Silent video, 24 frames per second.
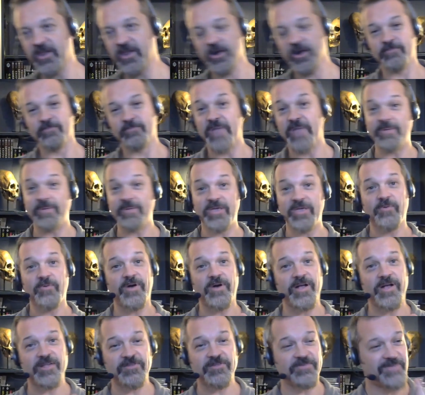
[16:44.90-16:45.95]
you know, maybe he
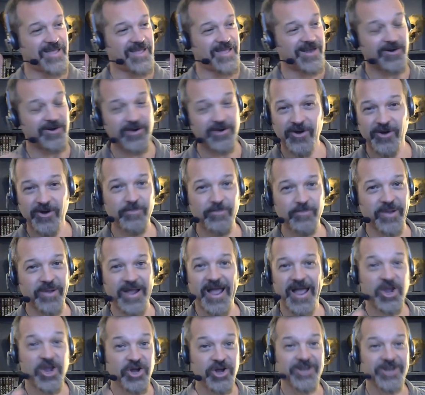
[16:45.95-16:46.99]
was, I don't know, but
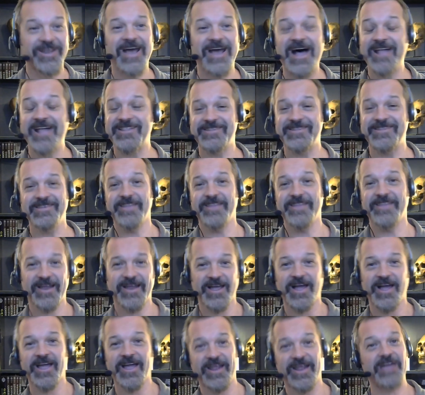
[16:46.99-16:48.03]
I could not see that
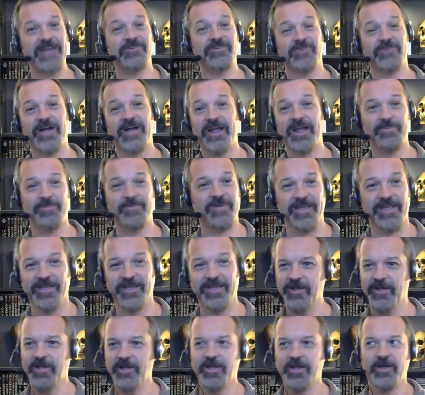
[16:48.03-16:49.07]
guy. And I tried. I'm like,
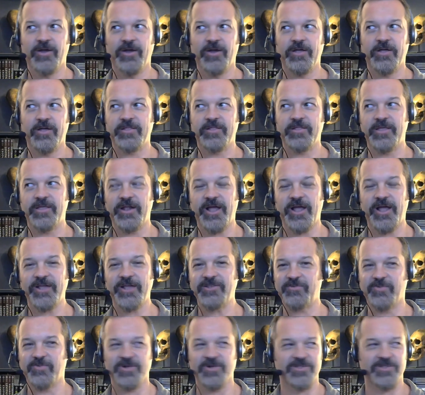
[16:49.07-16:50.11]

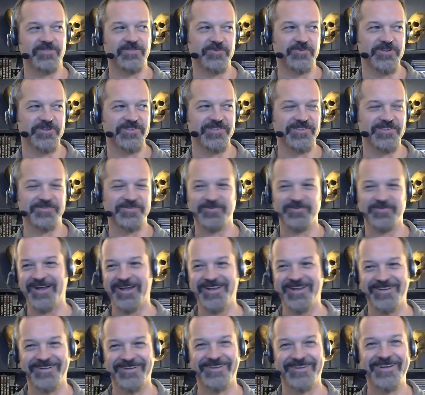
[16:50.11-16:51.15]
was this what,
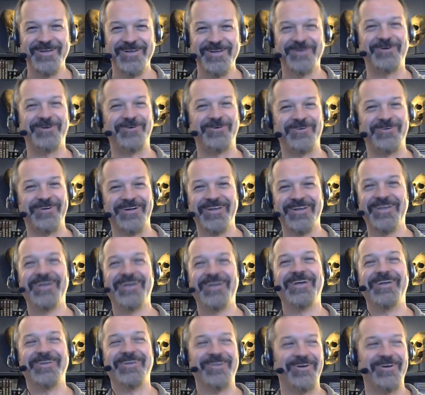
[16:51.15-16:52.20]

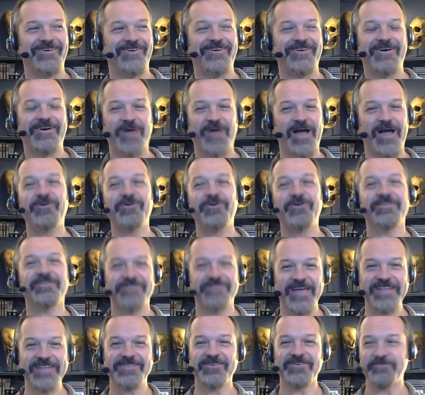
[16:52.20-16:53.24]
you know, I would have
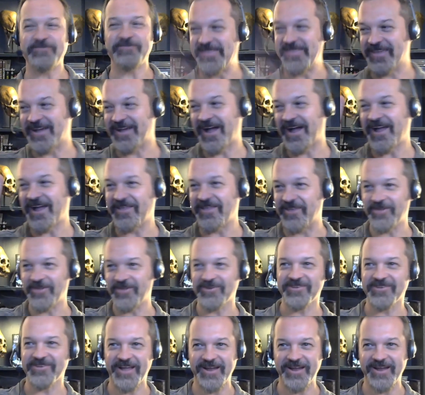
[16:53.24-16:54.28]
liked to have been the guy on the
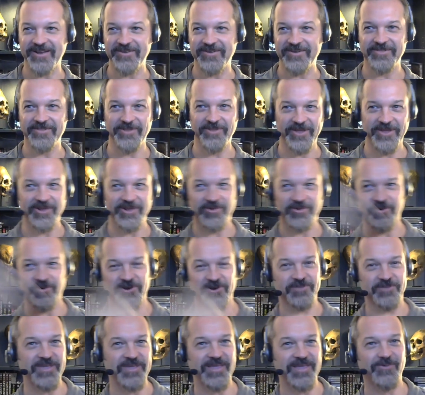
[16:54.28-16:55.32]
other side looking
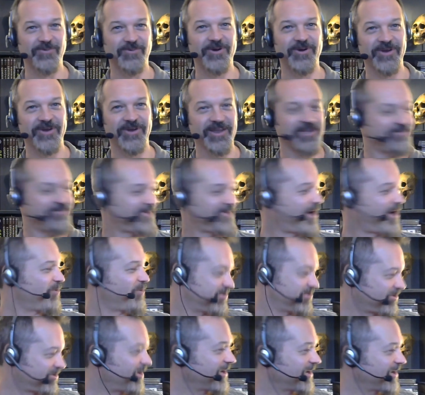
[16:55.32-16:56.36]
towards me, wondering if I
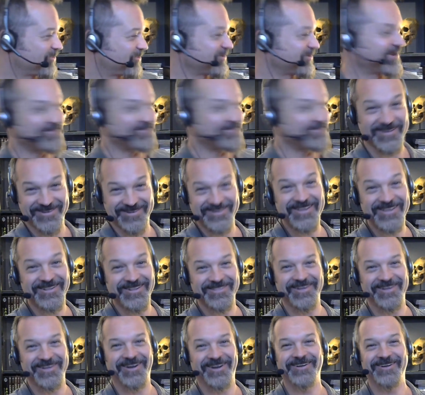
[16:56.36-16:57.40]
was talking to an empty seat
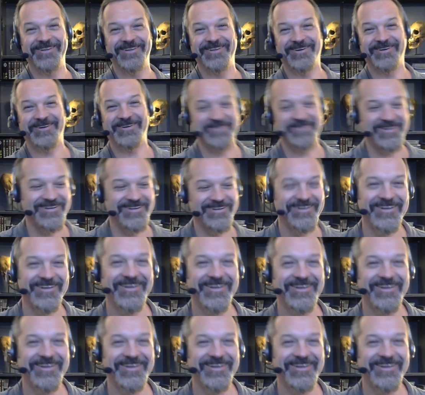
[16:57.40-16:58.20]
there. You know what I mean?